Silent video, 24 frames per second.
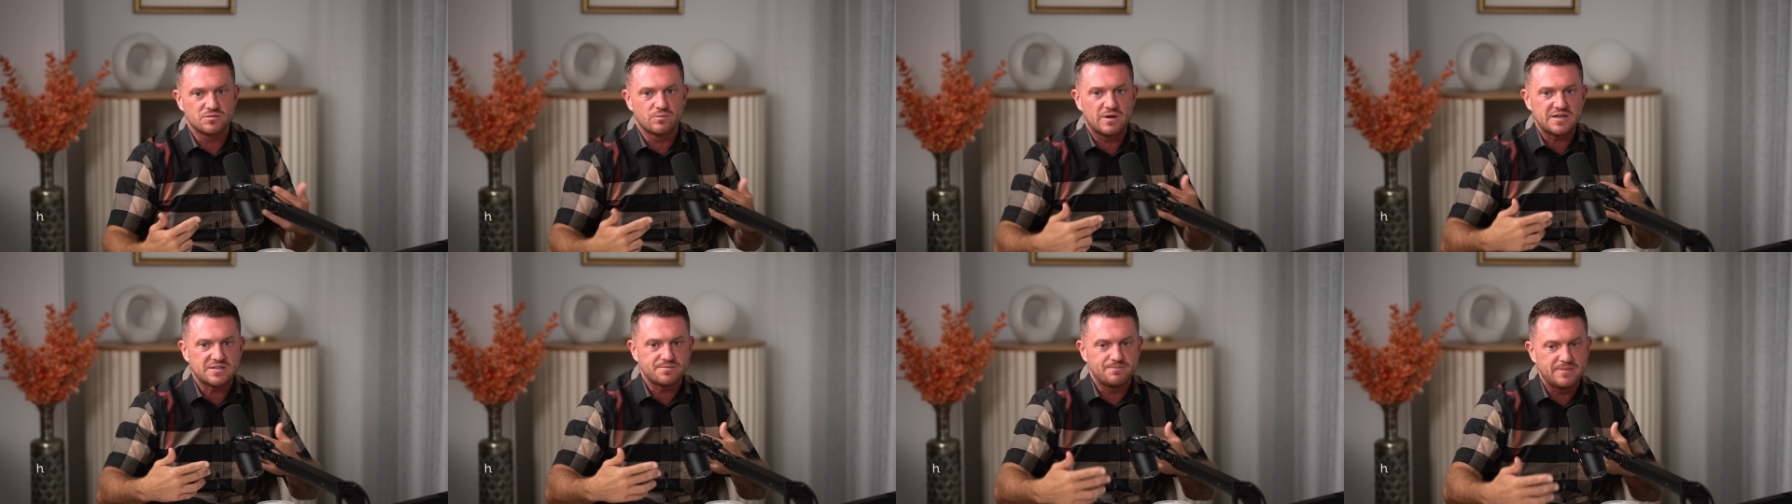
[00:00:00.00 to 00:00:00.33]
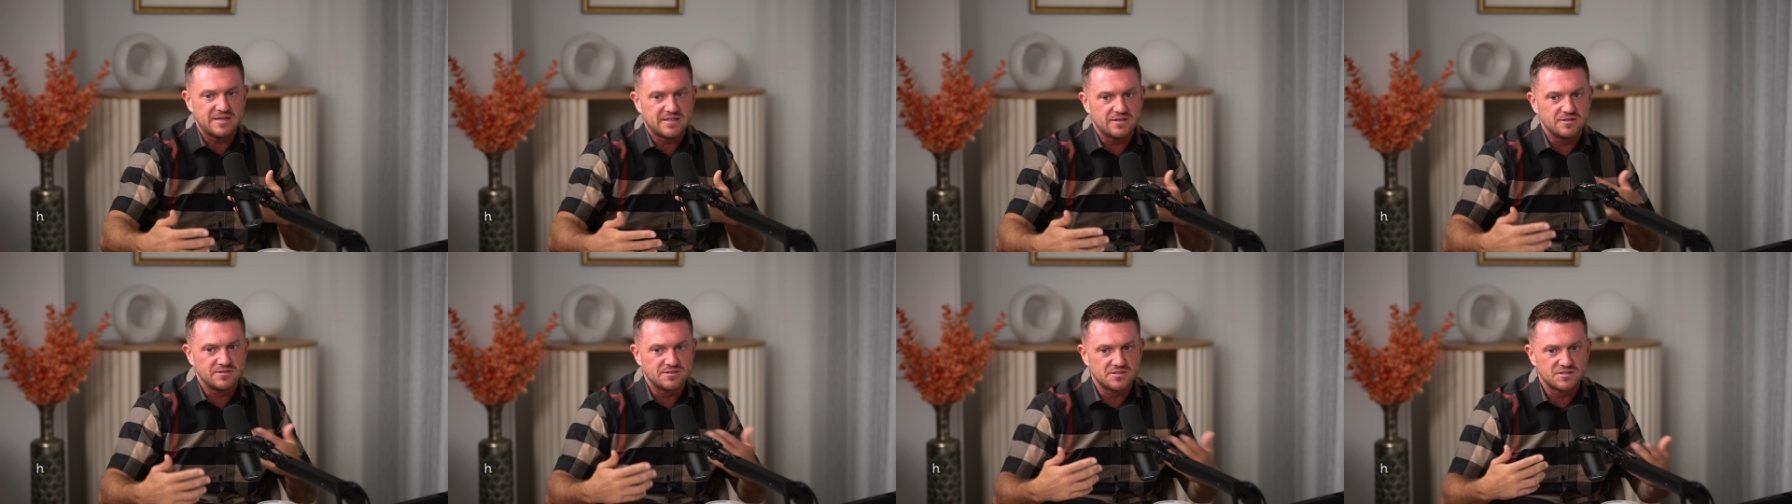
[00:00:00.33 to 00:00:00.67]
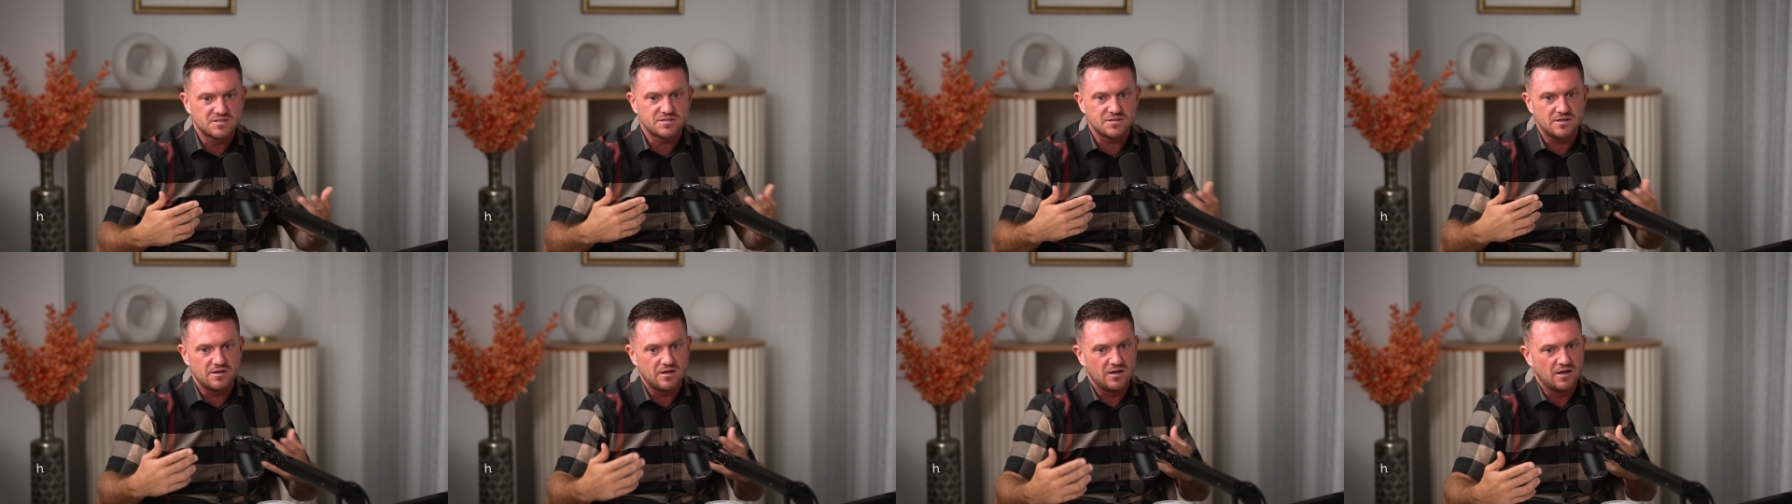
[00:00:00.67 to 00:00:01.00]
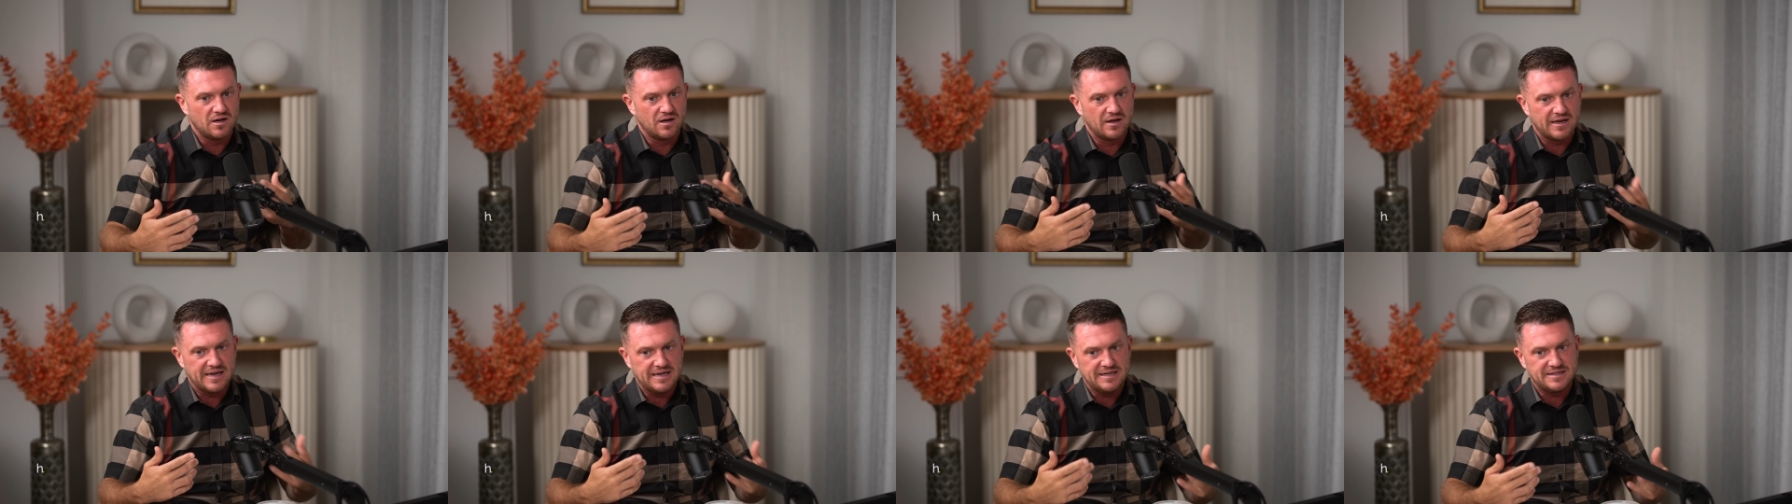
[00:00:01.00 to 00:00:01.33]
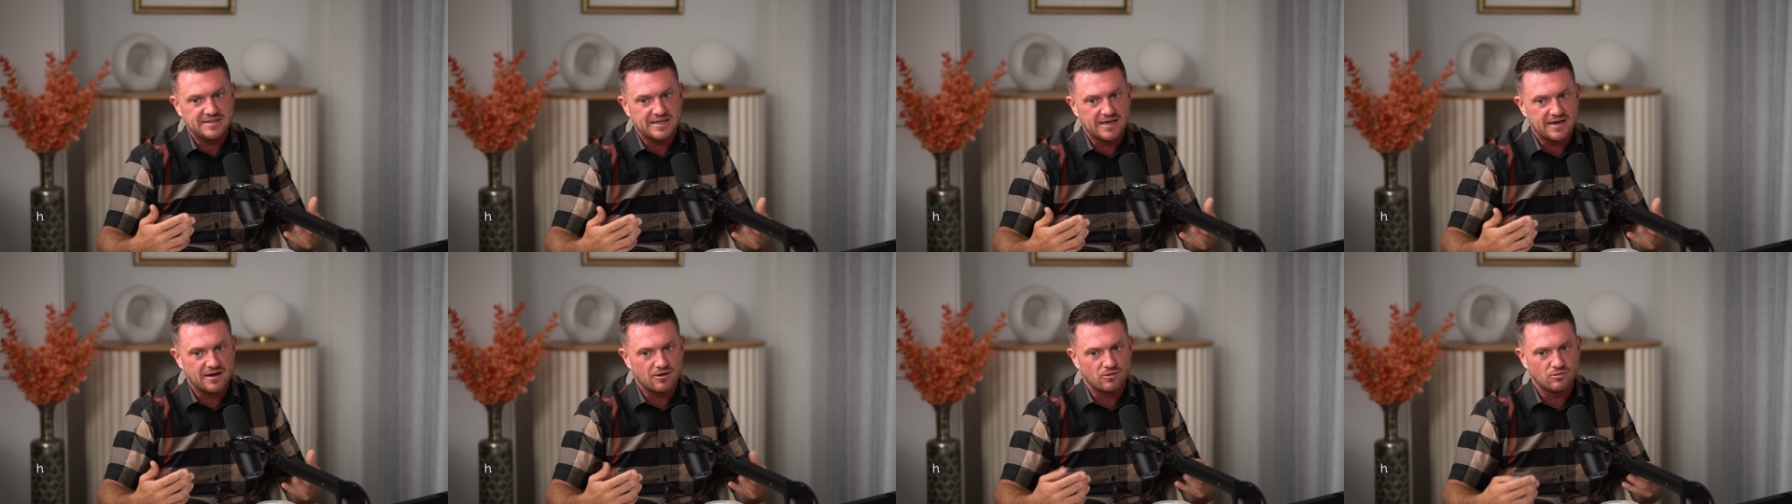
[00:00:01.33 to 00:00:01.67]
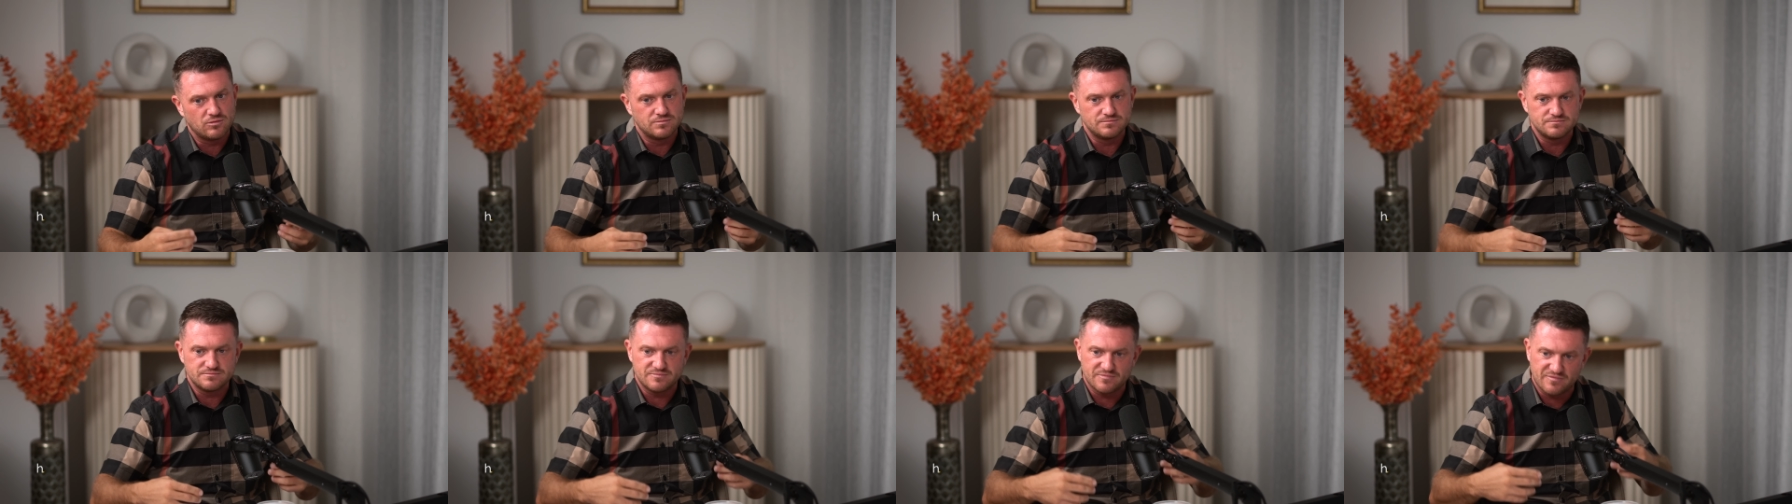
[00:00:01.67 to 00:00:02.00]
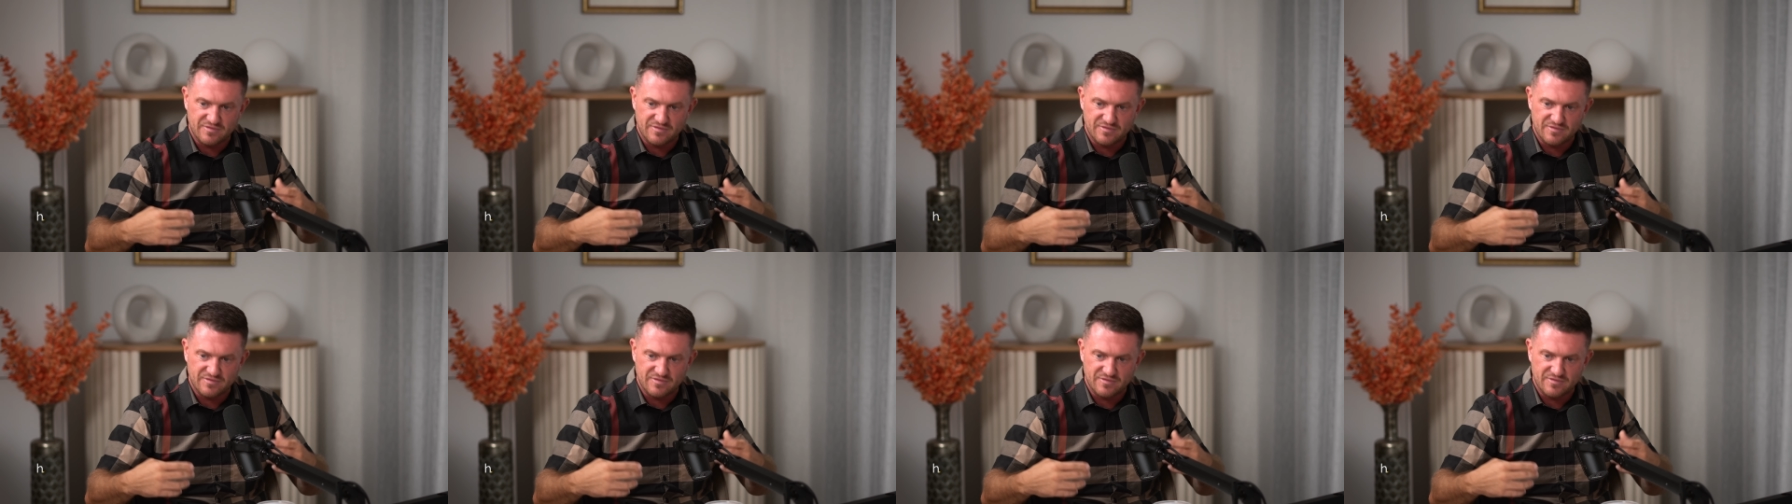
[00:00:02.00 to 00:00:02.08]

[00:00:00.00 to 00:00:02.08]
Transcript: The West Midlands uh, EDL